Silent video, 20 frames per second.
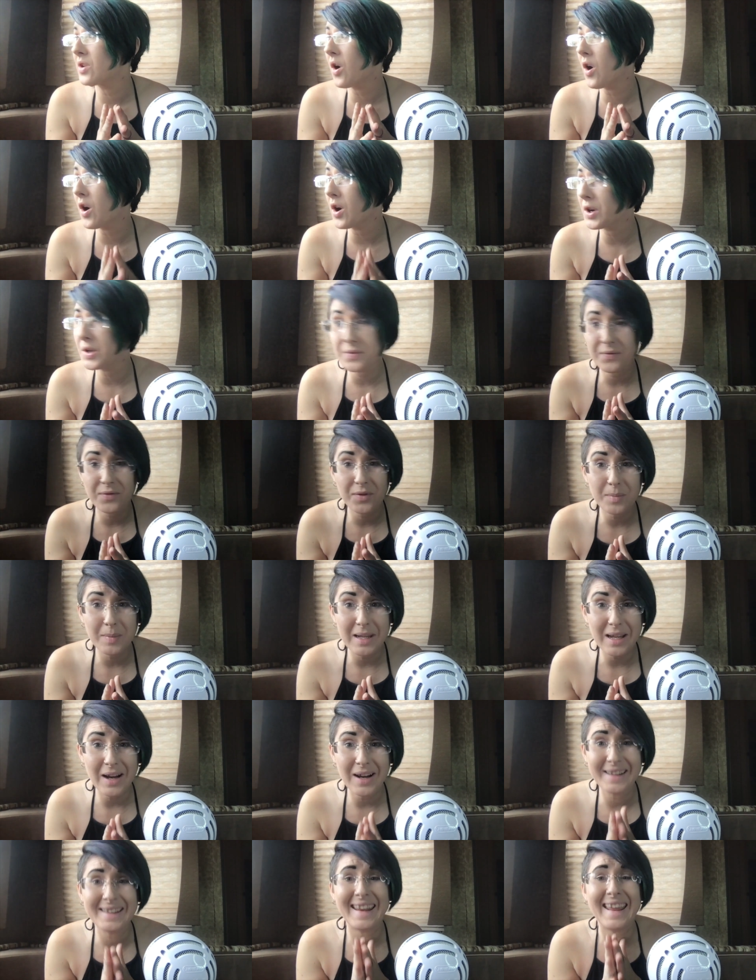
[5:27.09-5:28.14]
hard for me
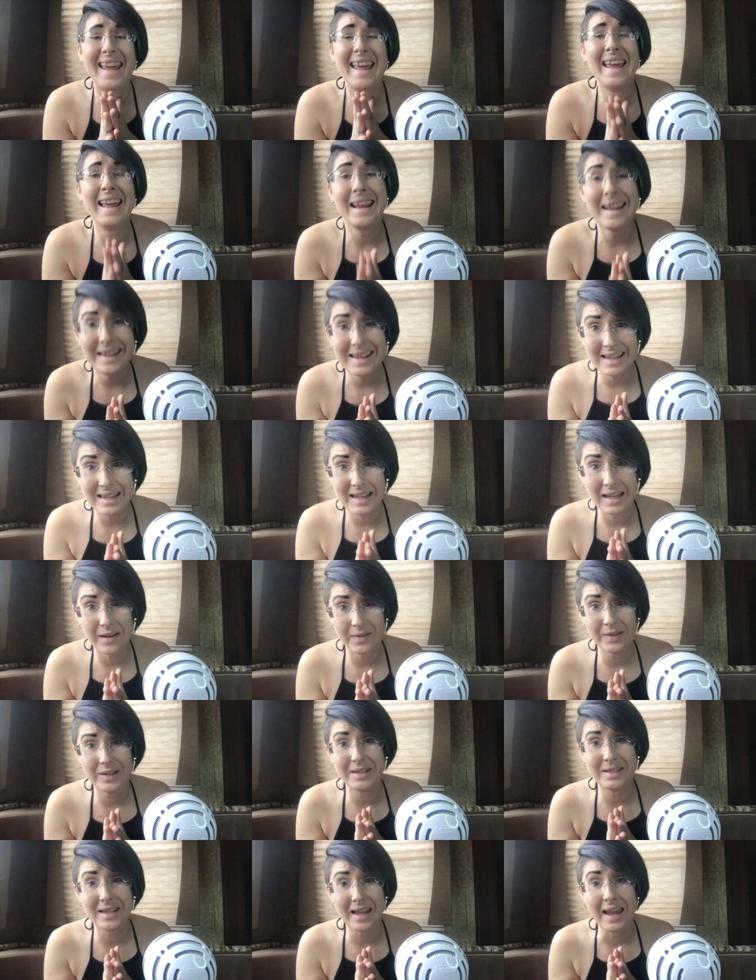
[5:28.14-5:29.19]
on any
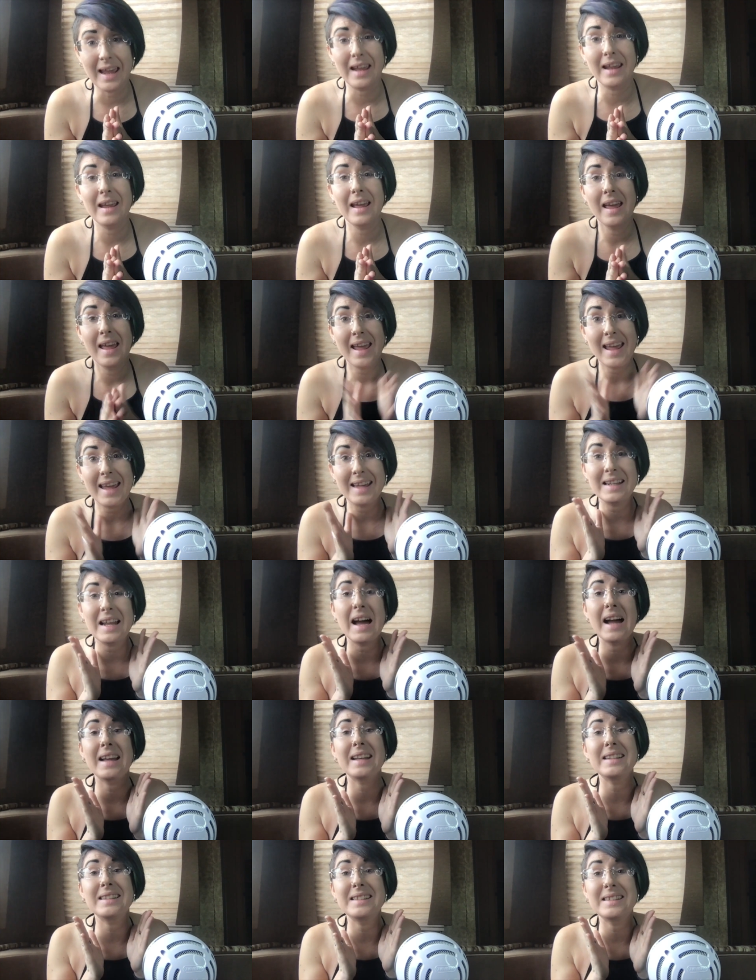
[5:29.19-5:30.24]
given day in
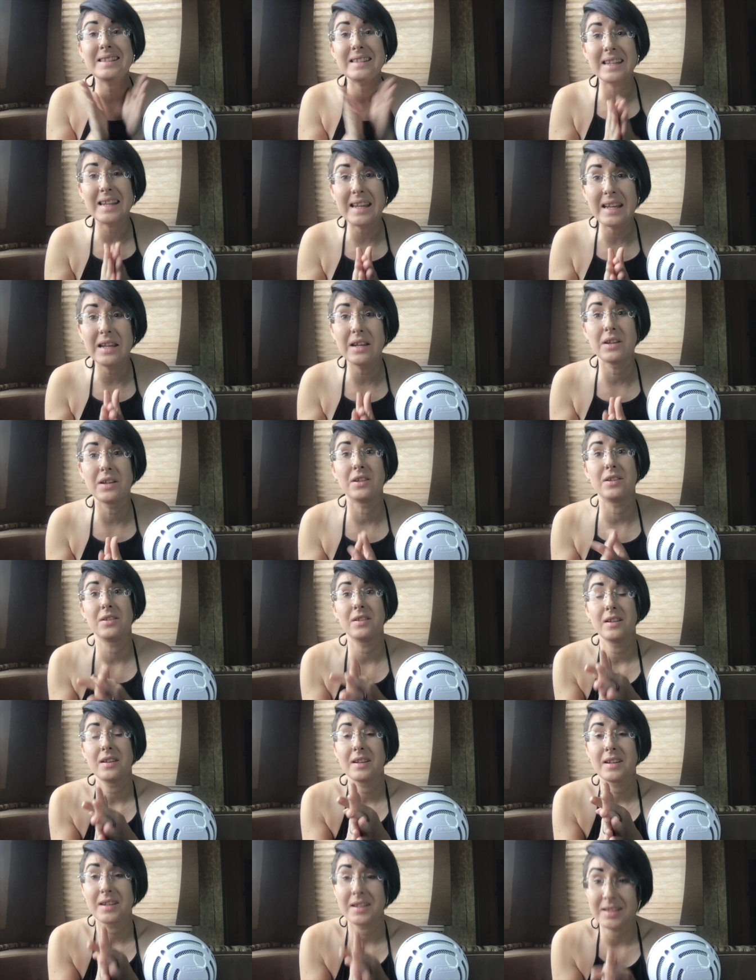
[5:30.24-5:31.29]
ideal
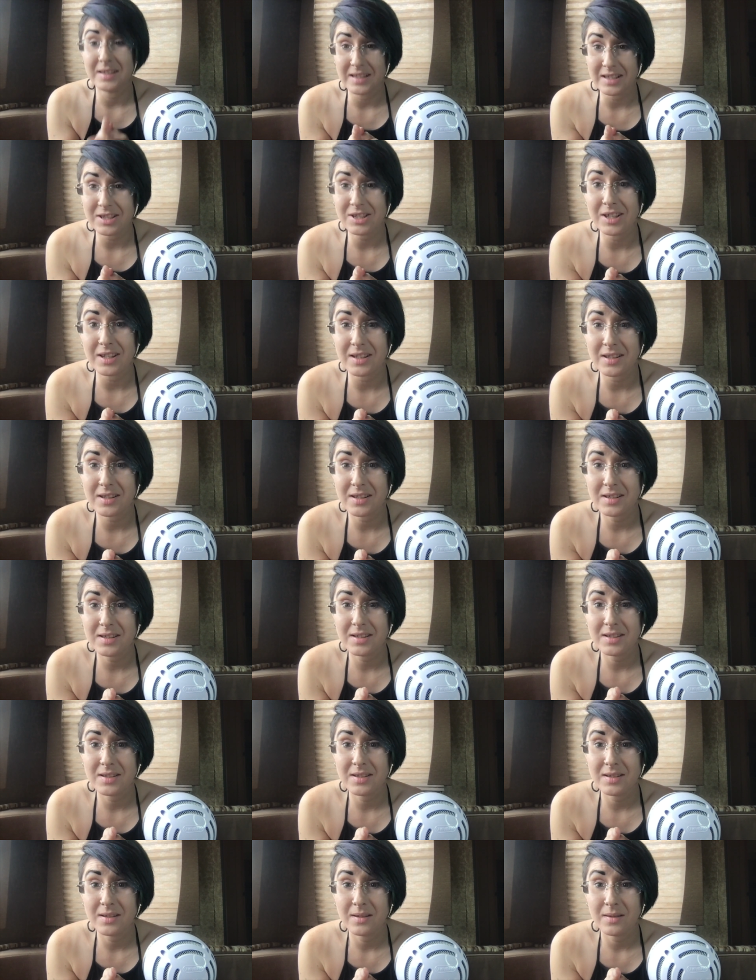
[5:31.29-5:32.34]
conditions.